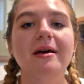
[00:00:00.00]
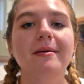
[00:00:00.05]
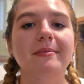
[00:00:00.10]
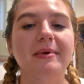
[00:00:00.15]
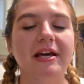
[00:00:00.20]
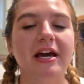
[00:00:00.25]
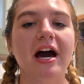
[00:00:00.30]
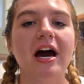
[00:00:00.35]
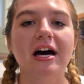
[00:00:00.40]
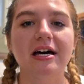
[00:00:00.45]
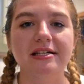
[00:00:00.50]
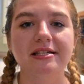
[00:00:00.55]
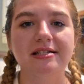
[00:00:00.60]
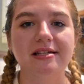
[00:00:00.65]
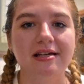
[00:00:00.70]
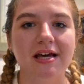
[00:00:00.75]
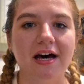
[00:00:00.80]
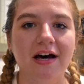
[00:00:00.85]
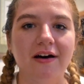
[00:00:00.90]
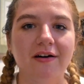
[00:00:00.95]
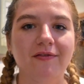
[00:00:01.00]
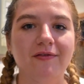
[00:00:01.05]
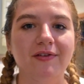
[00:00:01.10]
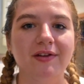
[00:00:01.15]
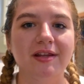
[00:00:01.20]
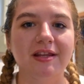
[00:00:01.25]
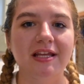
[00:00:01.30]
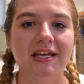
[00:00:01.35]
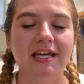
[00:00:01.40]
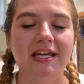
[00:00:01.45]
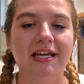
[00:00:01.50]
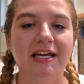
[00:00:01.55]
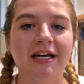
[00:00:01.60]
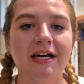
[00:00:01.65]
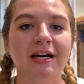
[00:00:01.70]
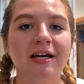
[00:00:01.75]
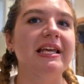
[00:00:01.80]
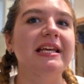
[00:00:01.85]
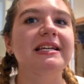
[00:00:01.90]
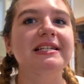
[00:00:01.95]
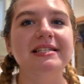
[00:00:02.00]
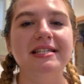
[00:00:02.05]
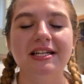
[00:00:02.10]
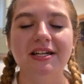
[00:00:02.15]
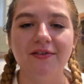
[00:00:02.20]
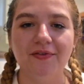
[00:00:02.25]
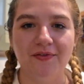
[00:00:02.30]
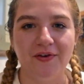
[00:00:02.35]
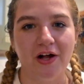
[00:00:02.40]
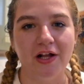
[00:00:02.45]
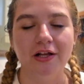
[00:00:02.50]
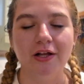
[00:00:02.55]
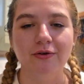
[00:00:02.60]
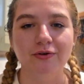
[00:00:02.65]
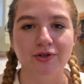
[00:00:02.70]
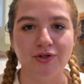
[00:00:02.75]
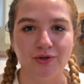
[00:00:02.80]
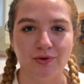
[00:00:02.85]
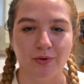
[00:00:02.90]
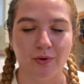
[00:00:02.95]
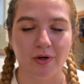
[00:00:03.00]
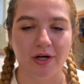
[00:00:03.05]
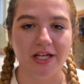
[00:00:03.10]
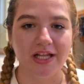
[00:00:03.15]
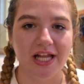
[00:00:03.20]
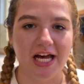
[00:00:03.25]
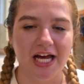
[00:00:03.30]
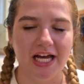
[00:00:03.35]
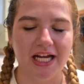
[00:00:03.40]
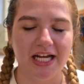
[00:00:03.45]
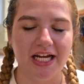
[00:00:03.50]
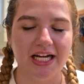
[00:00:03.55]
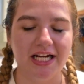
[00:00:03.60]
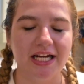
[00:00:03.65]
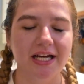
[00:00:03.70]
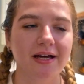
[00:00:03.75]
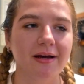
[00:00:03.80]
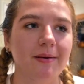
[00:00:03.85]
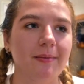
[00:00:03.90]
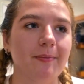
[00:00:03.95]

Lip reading: because of the easy-to-follow storyline,